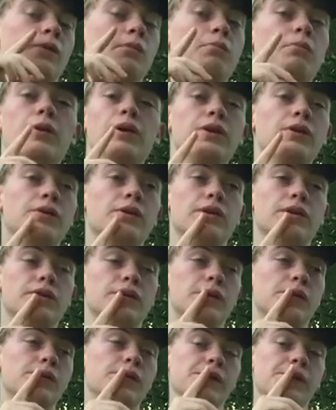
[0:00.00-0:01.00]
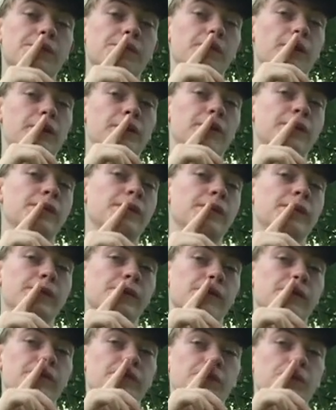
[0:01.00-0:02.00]
But you can totally run it
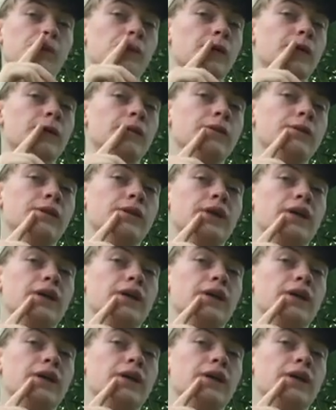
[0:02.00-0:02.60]
here if you want.